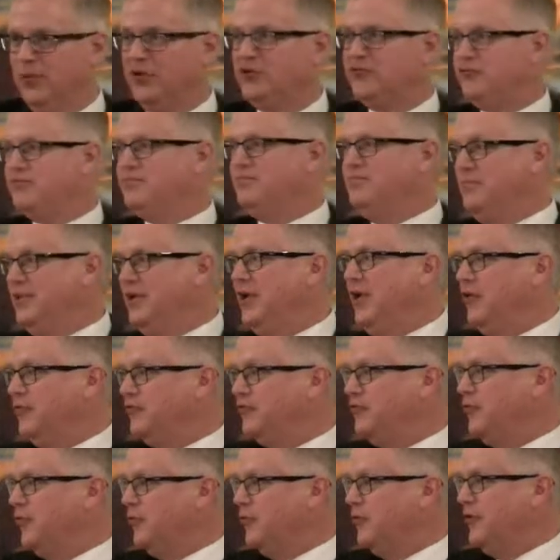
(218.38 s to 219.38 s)
which, you know,
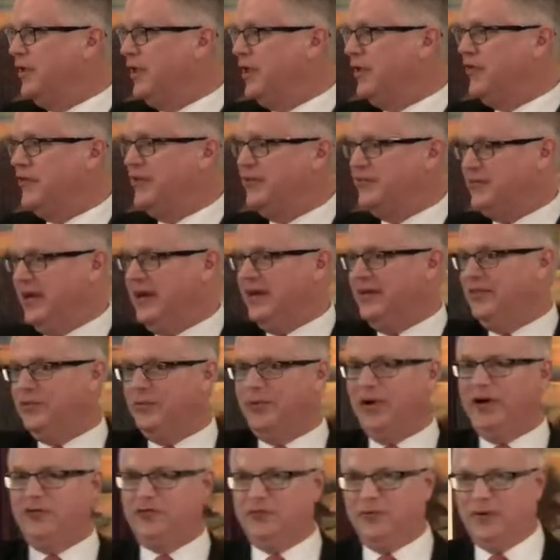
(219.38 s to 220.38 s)
is northern Italy. It's heading
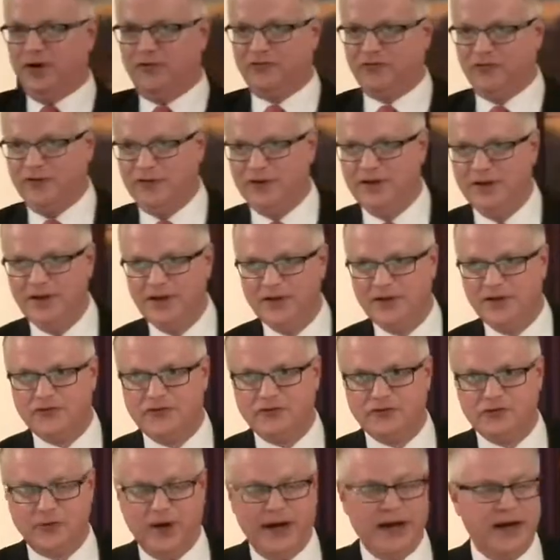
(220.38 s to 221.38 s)
the right direction.
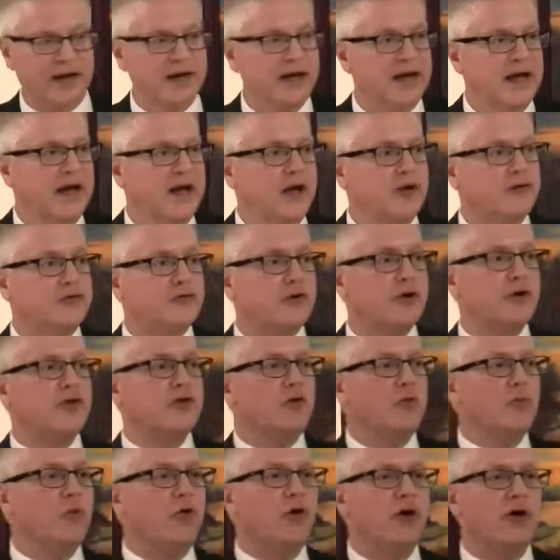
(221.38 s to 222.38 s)
This is great.
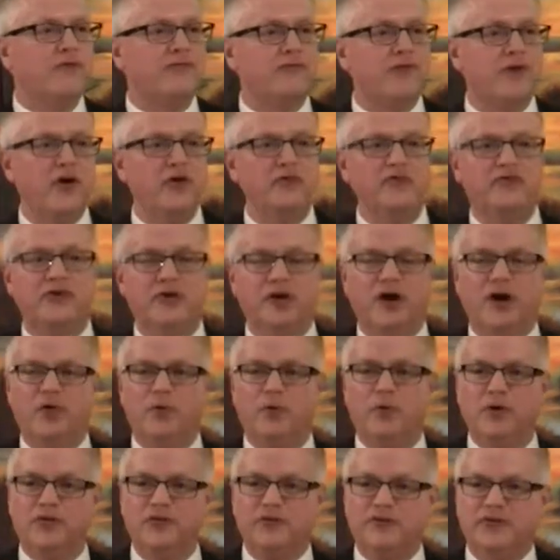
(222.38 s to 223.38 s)
During the war, Foggia
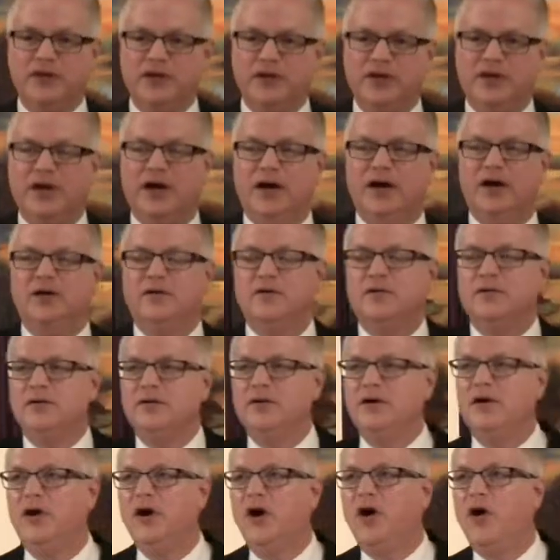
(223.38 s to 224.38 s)
was the uh,
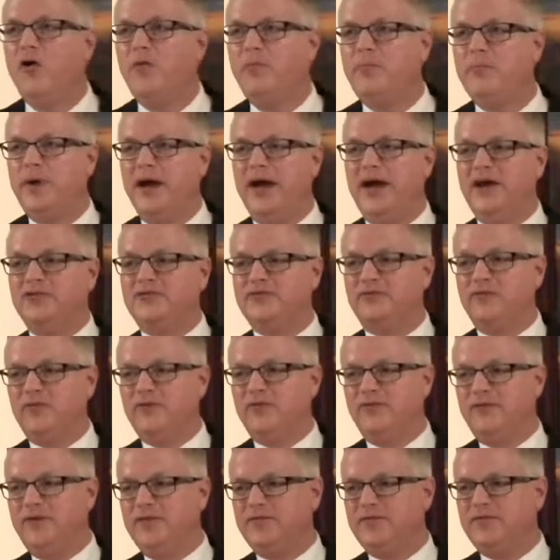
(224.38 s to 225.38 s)
home base
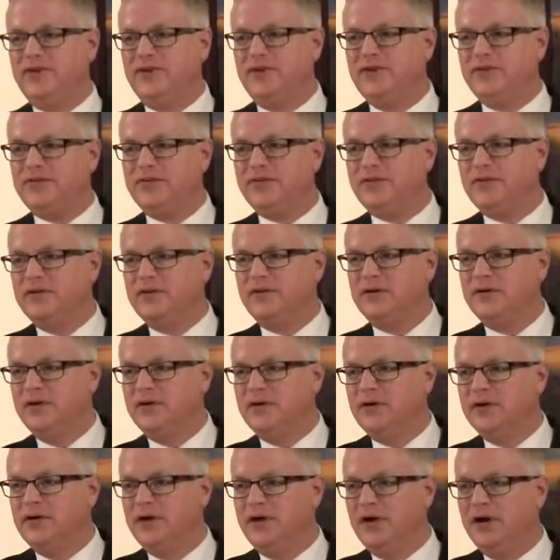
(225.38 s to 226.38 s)
for the
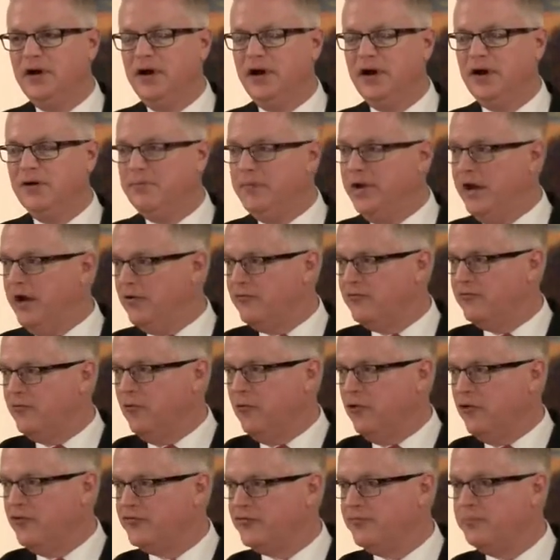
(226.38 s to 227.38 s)
15th uh, Air
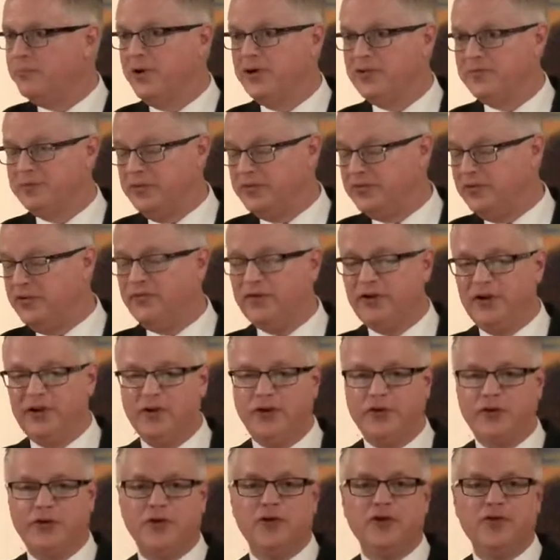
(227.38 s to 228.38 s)
Force, but
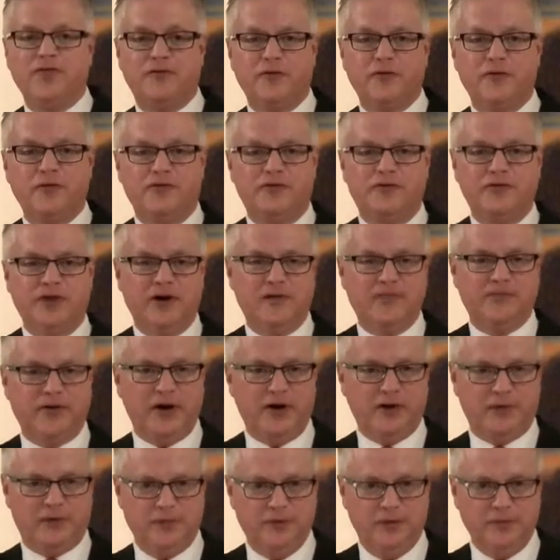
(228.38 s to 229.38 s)
specifically the 31st uh,
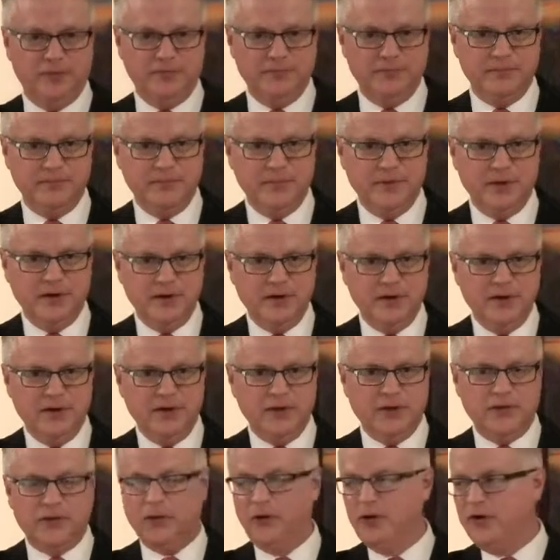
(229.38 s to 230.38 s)
Fighter Group.
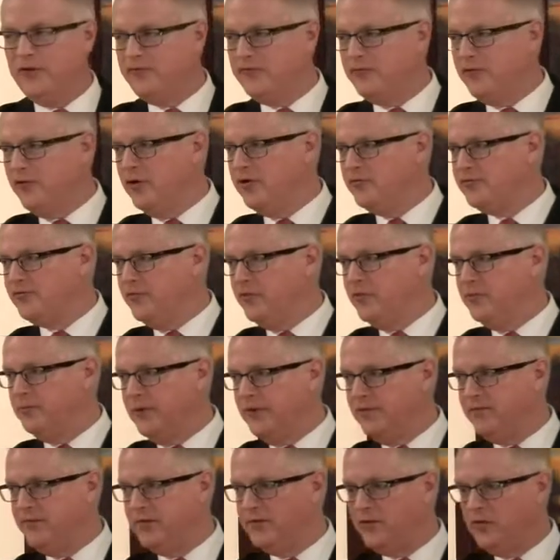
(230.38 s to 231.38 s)
The 31st flew
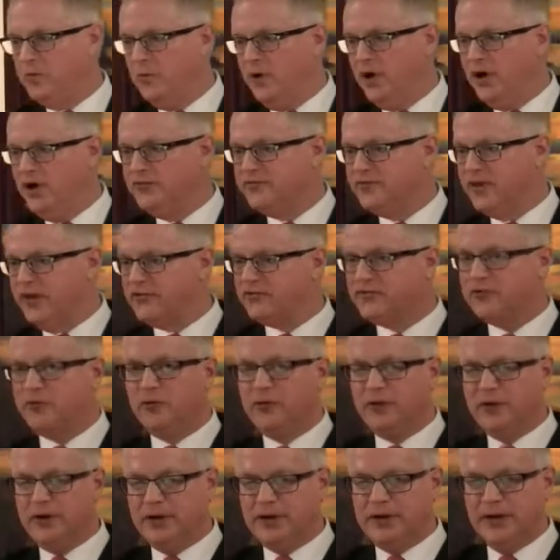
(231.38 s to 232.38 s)
P-51s,
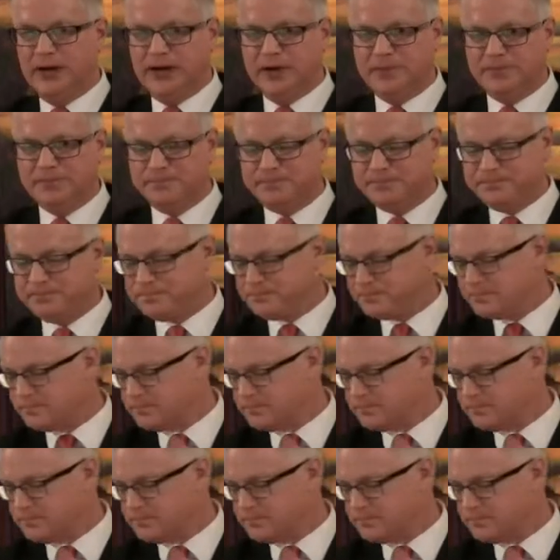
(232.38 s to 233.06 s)
escorted um,